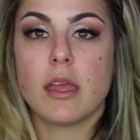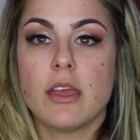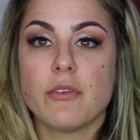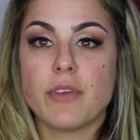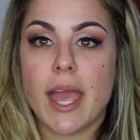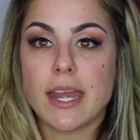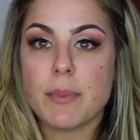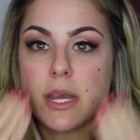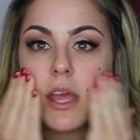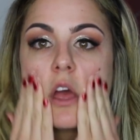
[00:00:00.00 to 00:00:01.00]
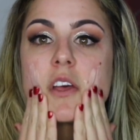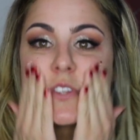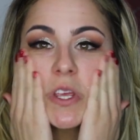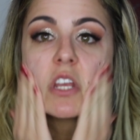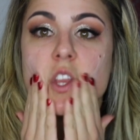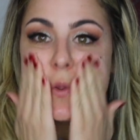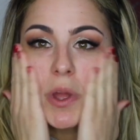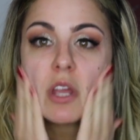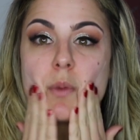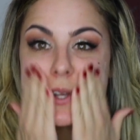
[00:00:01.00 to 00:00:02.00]
If anybody has any
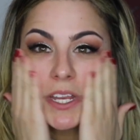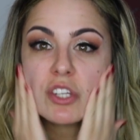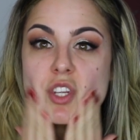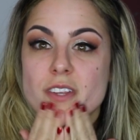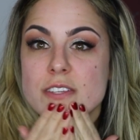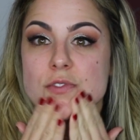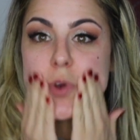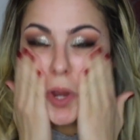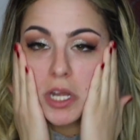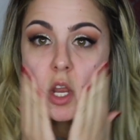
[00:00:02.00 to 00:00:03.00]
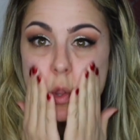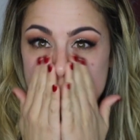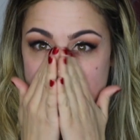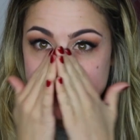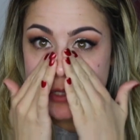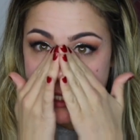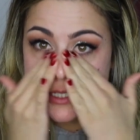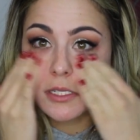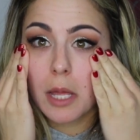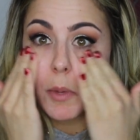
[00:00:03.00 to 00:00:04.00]
recommendations for another one,
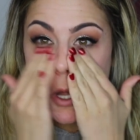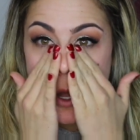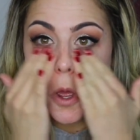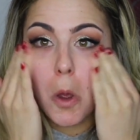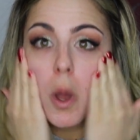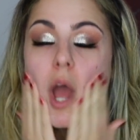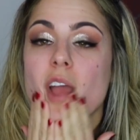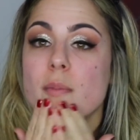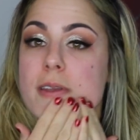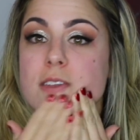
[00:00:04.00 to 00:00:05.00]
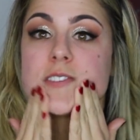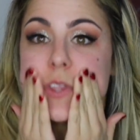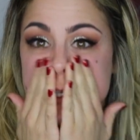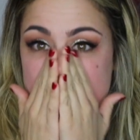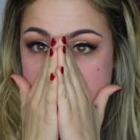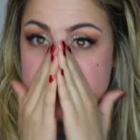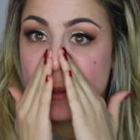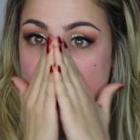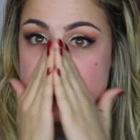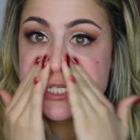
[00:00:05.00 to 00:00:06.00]
please let me know. I've been using this one
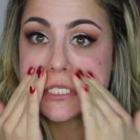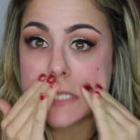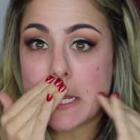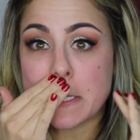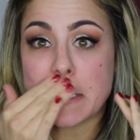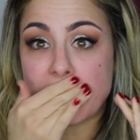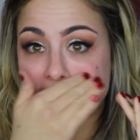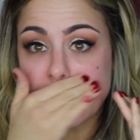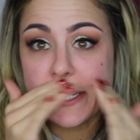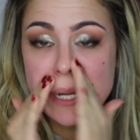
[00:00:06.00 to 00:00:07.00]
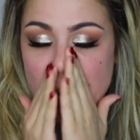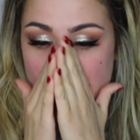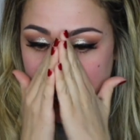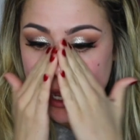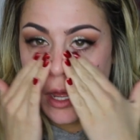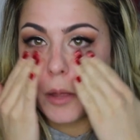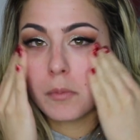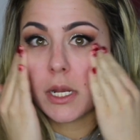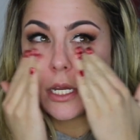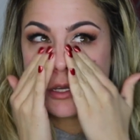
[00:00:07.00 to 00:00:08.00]
so much just because I love it,
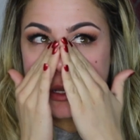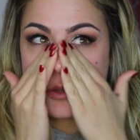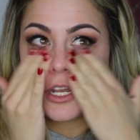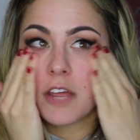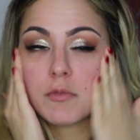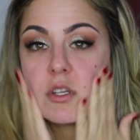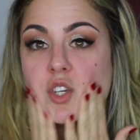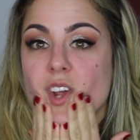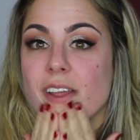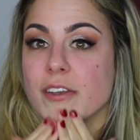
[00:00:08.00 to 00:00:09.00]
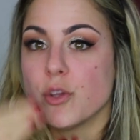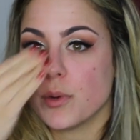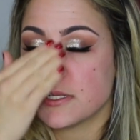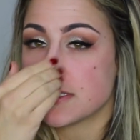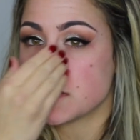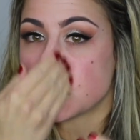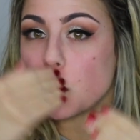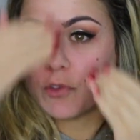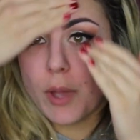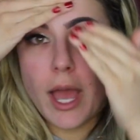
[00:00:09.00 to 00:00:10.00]
but I know that I haven't been trying new ones, and
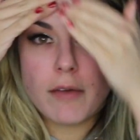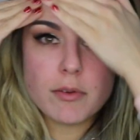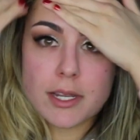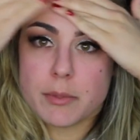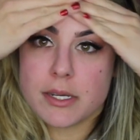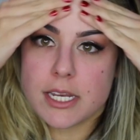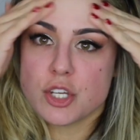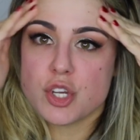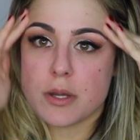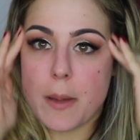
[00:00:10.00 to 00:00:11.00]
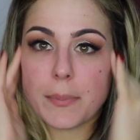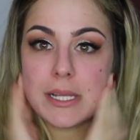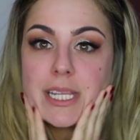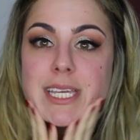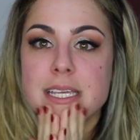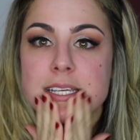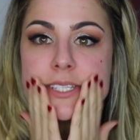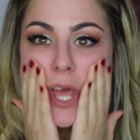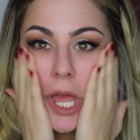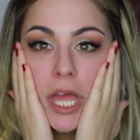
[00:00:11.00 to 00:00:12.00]
so if you have a recommendation, please